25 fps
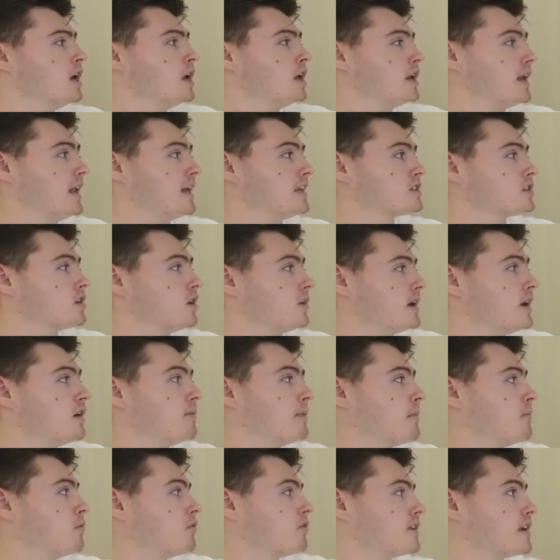let's go a little
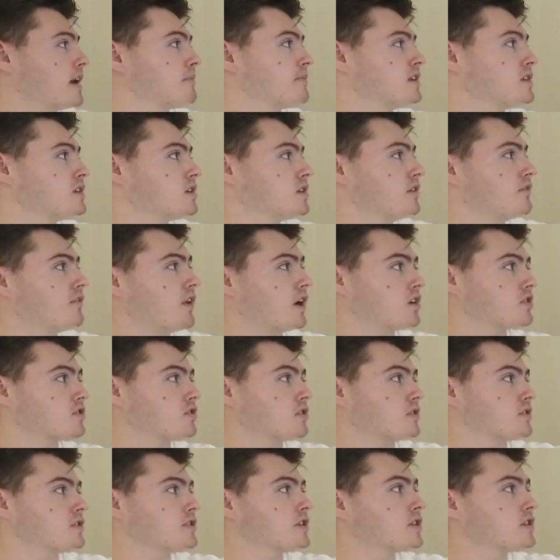bit more in depth into the
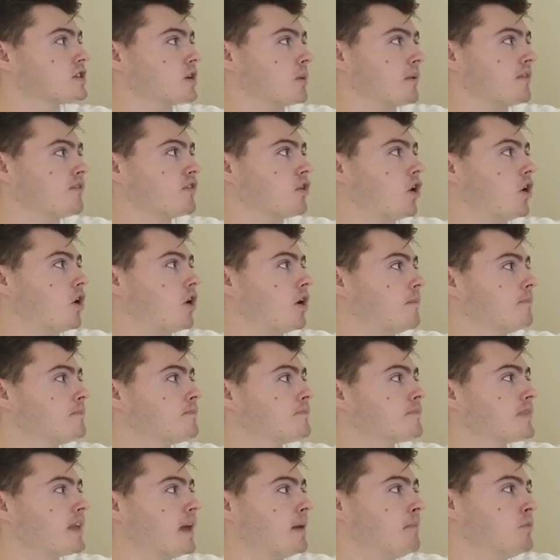functions. So we've got
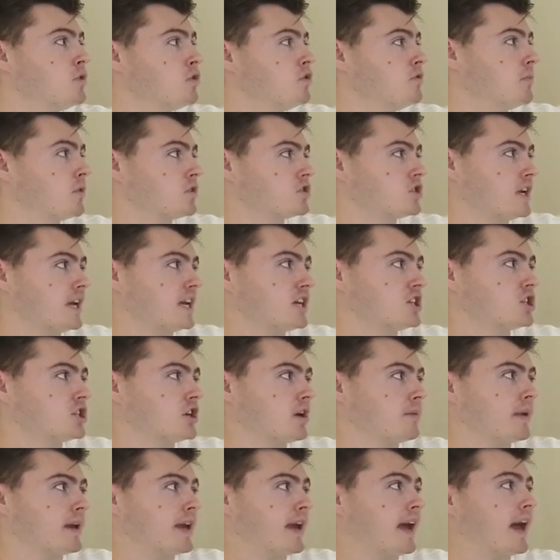immune
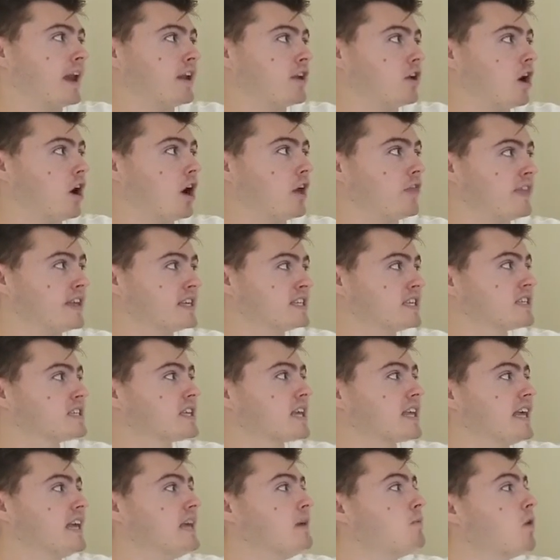modulation up here, and this is
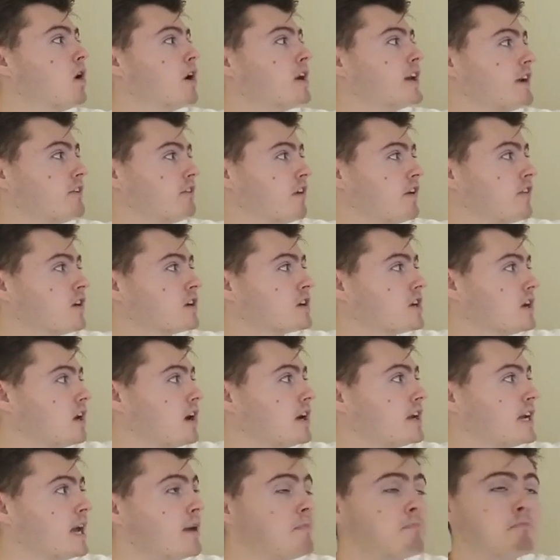the key word here, I've
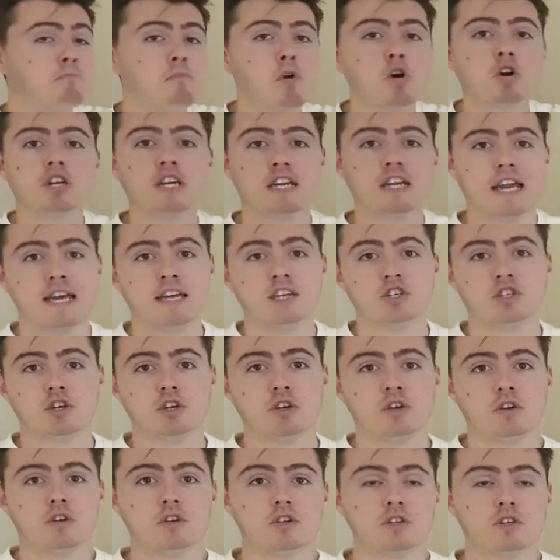underlined it,
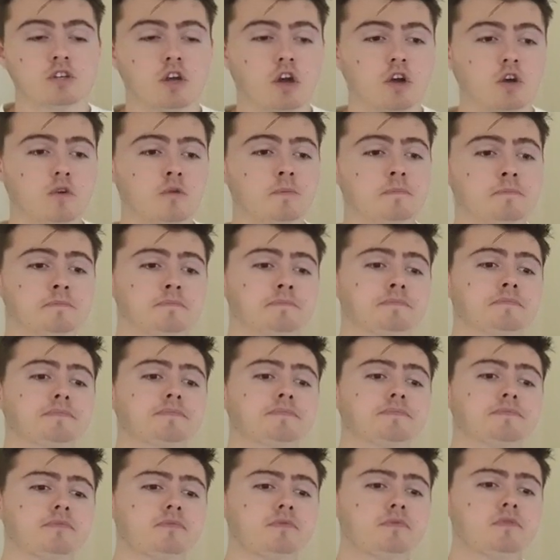modulation. So
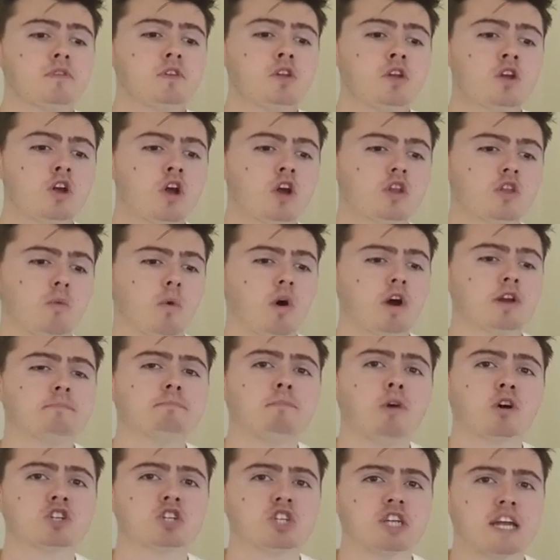the word
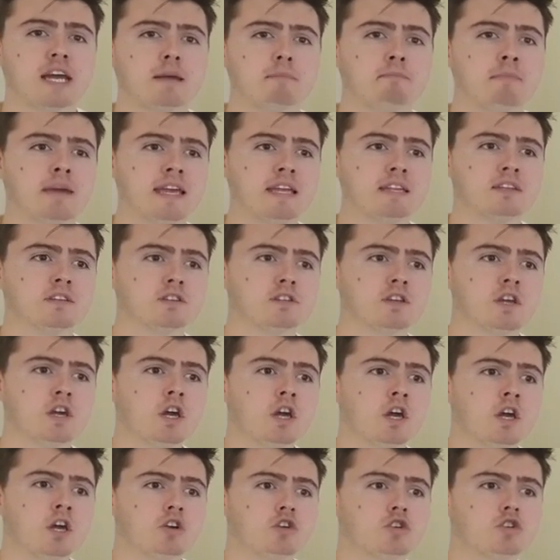modulate means
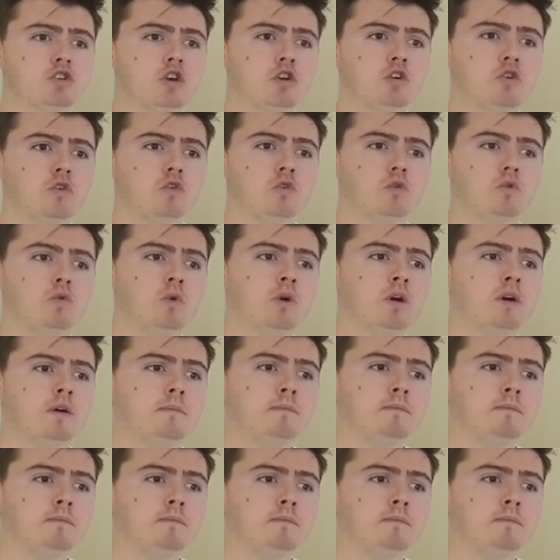to